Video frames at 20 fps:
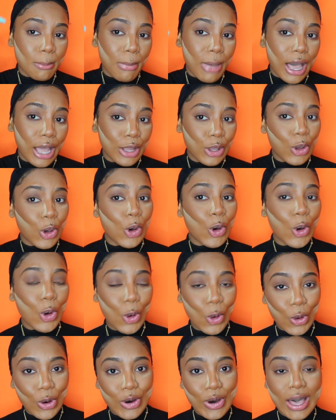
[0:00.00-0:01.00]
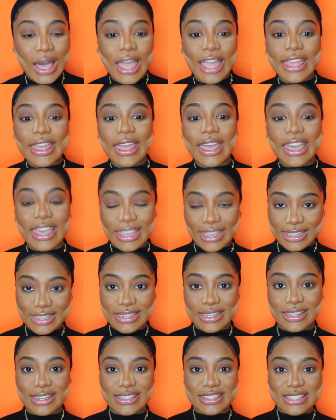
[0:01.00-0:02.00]
my whole
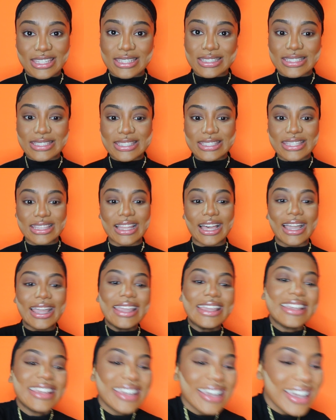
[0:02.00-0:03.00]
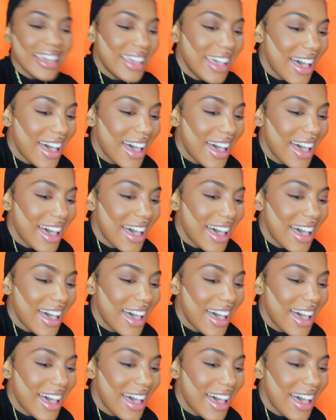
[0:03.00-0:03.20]
head, sis. Like,